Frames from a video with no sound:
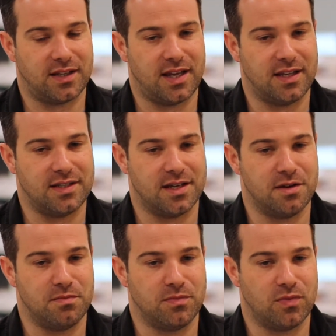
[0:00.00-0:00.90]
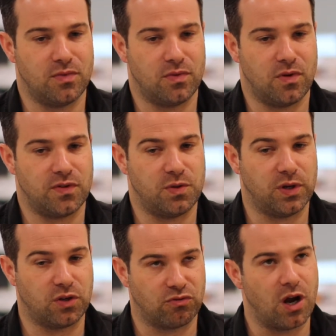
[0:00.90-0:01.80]
is obviously
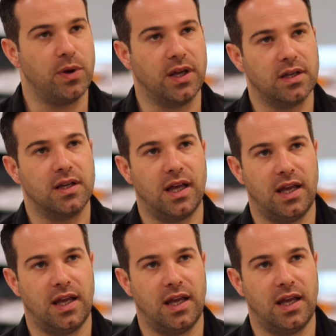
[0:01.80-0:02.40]
we're growing